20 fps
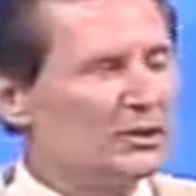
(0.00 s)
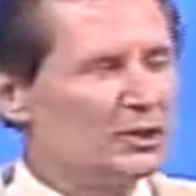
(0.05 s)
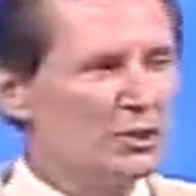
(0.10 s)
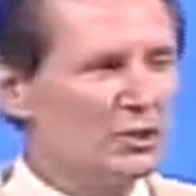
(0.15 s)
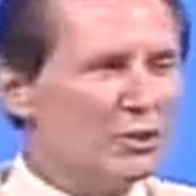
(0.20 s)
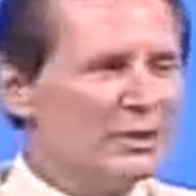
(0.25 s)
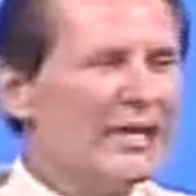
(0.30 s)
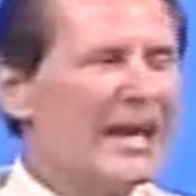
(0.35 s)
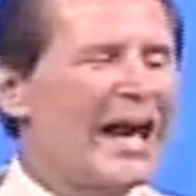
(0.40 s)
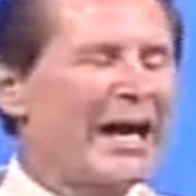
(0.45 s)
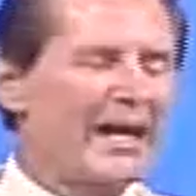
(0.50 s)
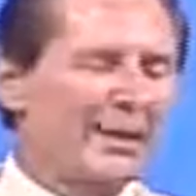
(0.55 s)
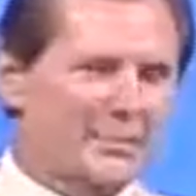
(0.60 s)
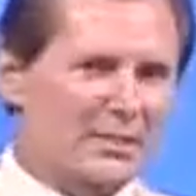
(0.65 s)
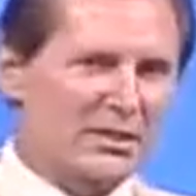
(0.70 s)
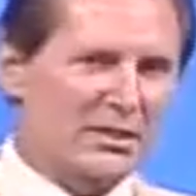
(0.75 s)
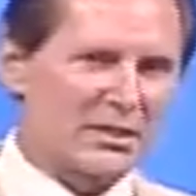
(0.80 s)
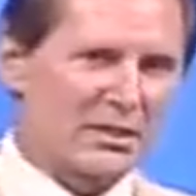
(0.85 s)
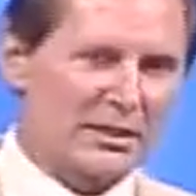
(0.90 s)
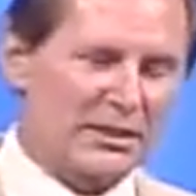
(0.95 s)
who was
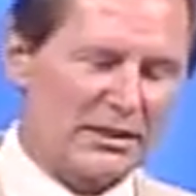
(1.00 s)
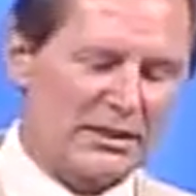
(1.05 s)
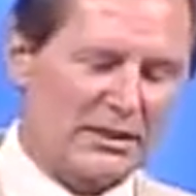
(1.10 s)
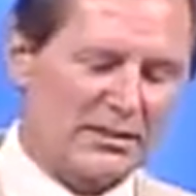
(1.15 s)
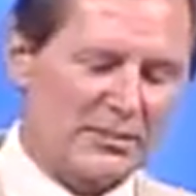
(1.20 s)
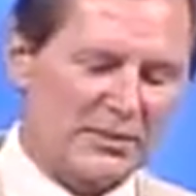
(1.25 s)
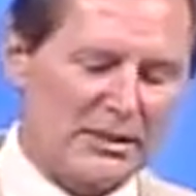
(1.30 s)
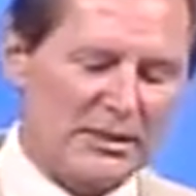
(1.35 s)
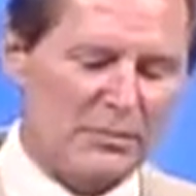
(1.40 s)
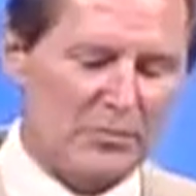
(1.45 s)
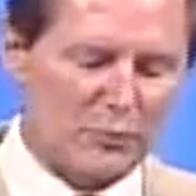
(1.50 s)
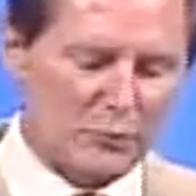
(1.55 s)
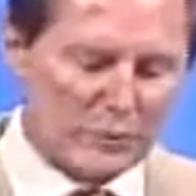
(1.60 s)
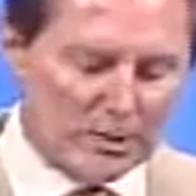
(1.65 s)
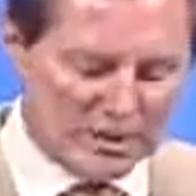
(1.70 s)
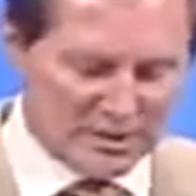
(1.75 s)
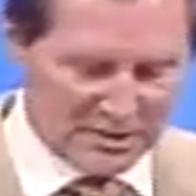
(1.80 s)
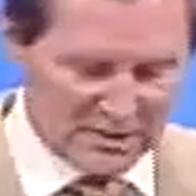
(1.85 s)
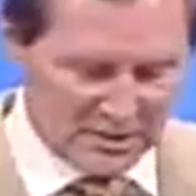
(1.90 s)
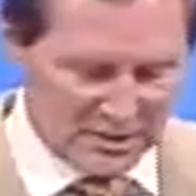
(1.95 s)
elected
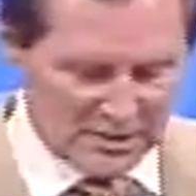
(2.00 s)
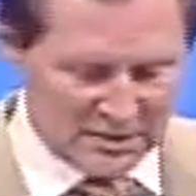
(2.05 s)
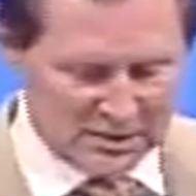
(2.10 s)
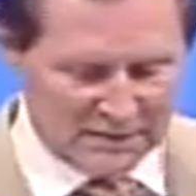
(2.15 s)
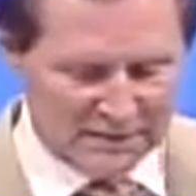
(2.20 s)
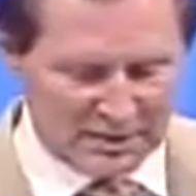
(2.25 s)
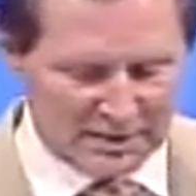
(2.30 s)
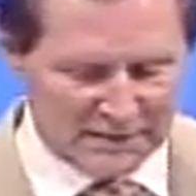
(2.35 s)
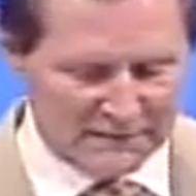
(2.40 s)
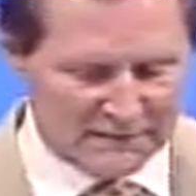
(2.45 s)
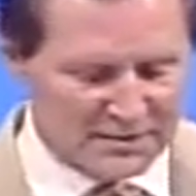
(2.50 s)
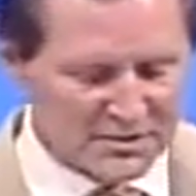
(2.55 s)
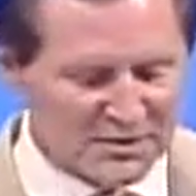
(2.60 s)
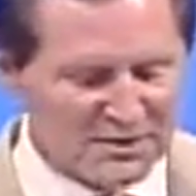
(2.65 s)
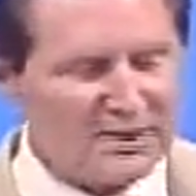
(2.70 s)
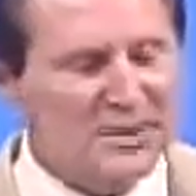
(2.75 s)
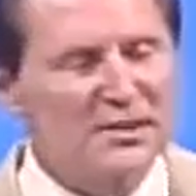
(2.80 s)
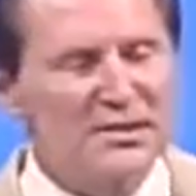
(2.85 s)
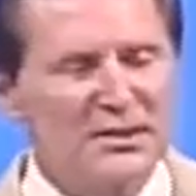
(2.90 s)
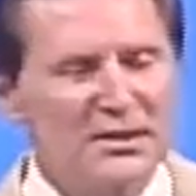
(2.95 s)
unanimously to be
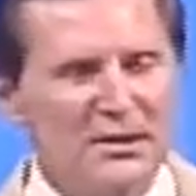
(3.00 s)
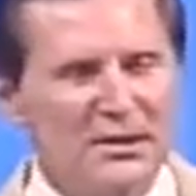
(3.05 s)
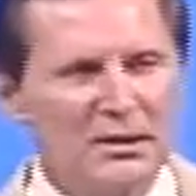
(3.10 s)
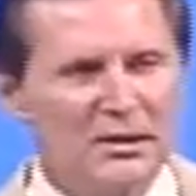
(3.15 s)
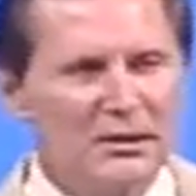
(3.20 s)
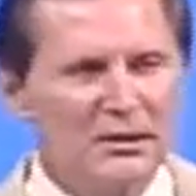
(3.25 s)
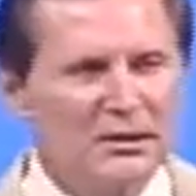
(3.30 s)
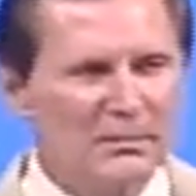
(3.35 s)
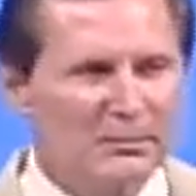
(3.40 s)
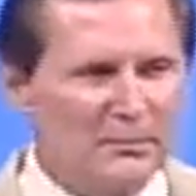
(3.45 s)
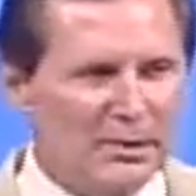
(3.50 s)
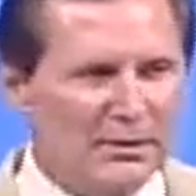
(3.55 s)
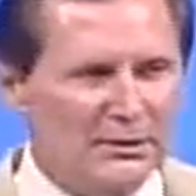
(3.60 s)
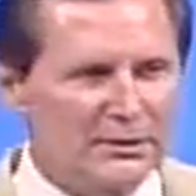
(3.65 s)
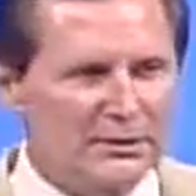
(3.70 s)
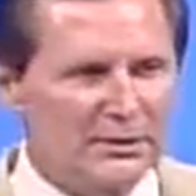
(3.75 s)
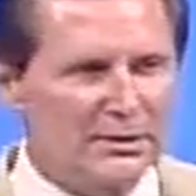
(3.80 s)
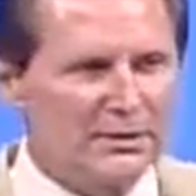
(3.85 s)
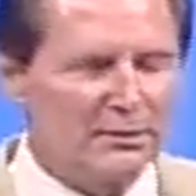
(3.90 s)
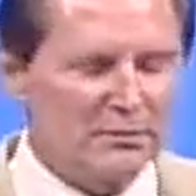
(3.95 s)
president of the
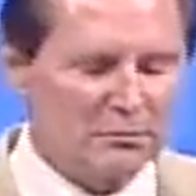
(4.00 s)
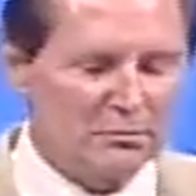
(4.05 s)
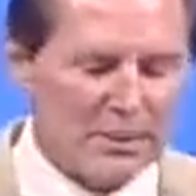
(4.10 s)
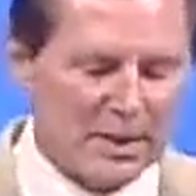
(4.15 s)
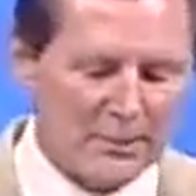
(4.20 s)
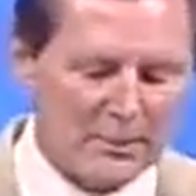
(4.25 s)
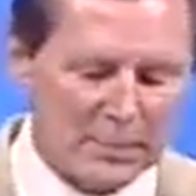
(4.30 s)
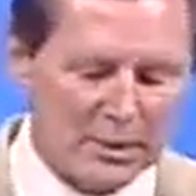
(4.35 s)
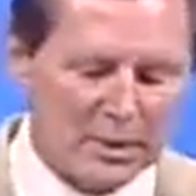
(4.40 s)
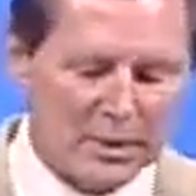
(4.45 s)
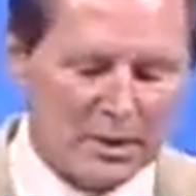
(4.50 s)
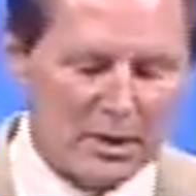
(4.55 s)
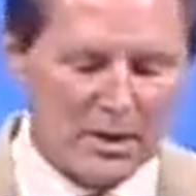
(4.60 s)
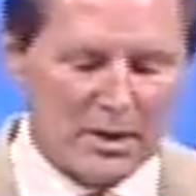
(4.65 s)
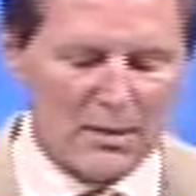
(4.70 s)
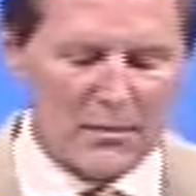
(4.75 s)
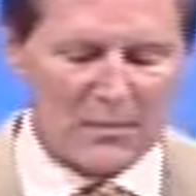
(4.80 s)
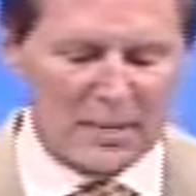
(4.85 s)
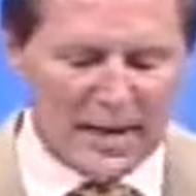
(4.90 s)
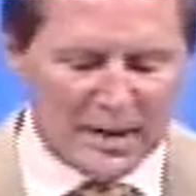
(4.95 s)
16
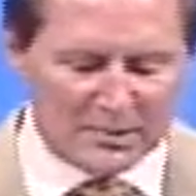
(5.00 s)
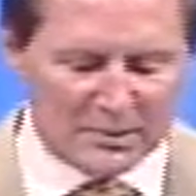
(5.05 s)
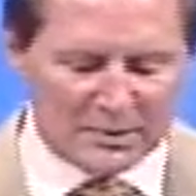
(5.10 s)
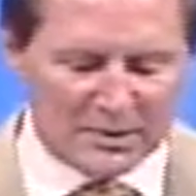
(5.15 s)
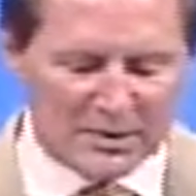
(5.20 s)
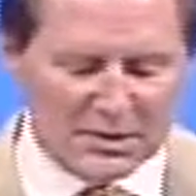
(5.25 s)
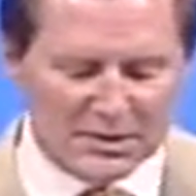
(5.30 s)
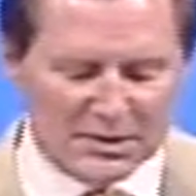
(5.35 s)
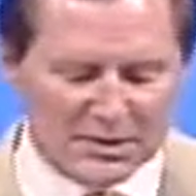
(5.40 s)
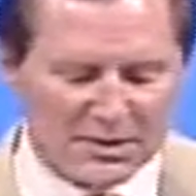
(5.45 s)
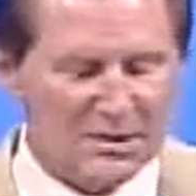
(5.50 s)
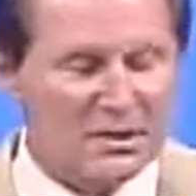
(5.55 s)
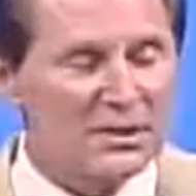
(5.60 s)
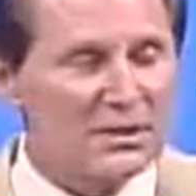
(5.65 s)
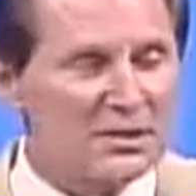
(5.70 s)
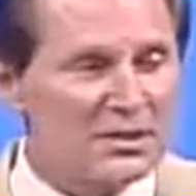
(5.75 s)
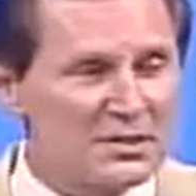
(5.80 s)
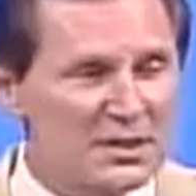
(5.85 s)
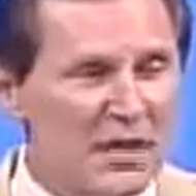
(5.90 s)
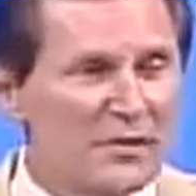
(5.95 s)
million member
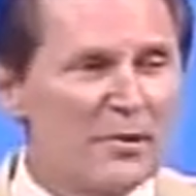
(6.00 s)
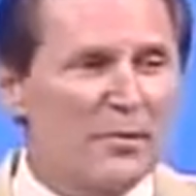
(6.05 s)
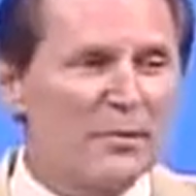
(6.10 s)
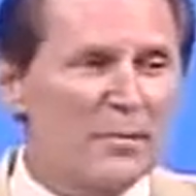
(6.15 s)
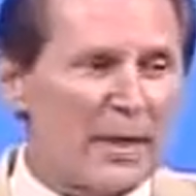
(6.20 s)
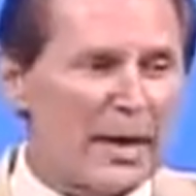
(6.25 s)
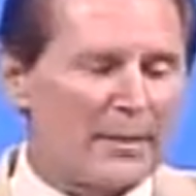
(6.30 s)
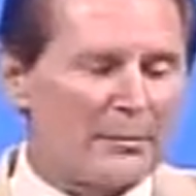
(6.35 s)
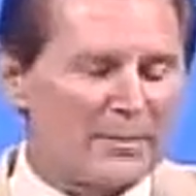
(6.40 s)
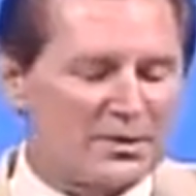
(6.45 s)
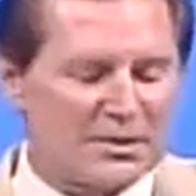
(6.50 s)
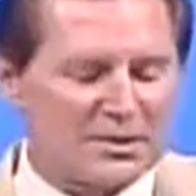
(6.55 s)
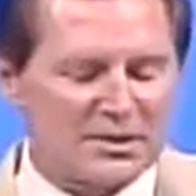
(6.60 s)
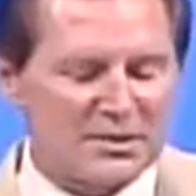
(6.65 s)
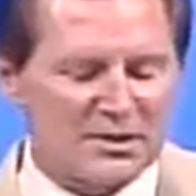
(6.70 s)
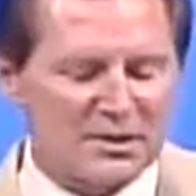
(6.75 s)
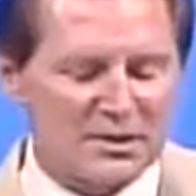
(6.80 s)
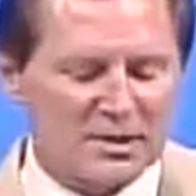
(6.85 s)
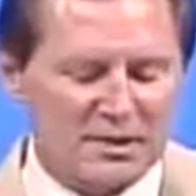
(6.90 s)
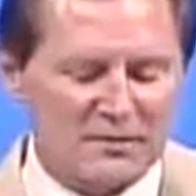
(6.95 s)

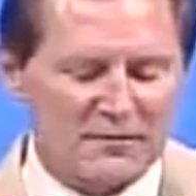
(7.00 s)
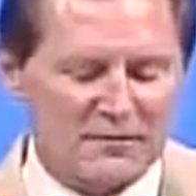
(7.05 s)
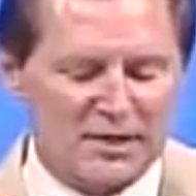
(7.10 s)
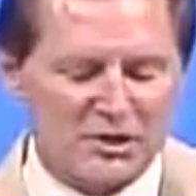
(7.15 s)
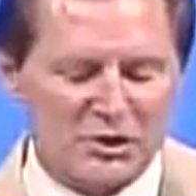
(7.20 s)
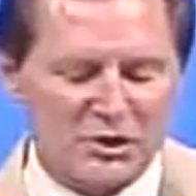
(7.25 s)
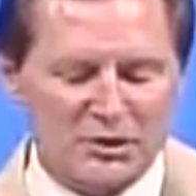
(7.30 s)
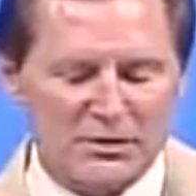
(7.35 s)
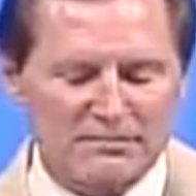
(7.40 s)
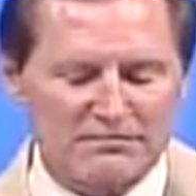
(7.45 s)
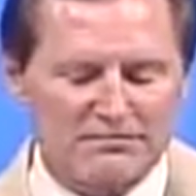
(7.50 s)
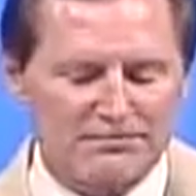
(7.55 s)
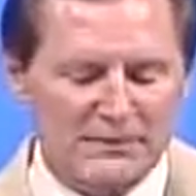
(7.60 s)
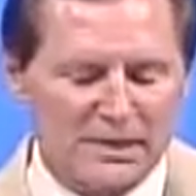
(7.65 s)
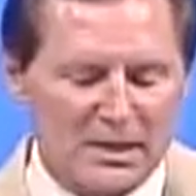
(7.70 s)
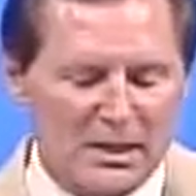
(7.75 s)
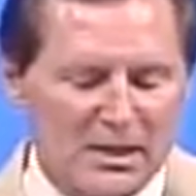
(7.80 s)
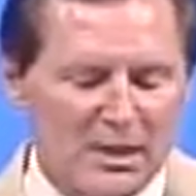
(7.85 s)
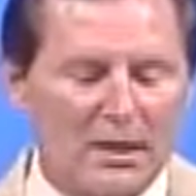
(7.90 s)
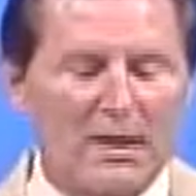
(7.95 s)
Southern
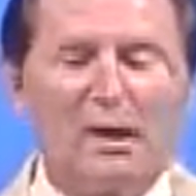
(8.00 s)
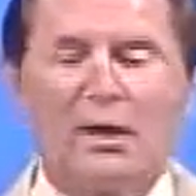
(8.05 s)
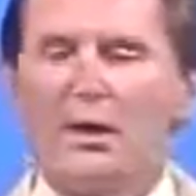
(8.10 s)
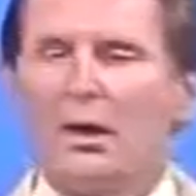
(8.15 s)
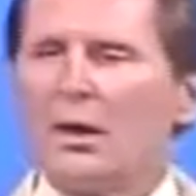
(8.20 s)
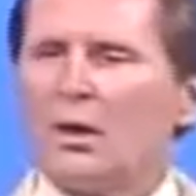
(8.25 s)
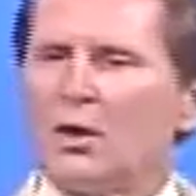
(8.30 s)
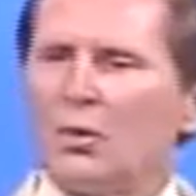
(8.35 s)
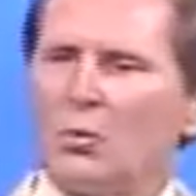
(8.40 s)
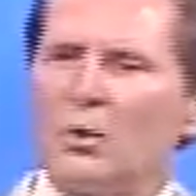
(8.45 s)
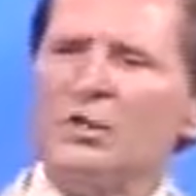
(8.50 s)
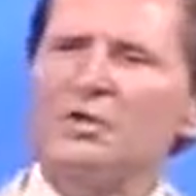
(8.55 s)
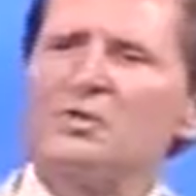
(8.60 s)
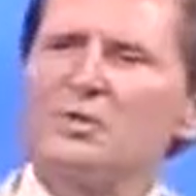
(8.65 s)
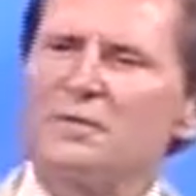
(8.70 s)
Baptist Convention,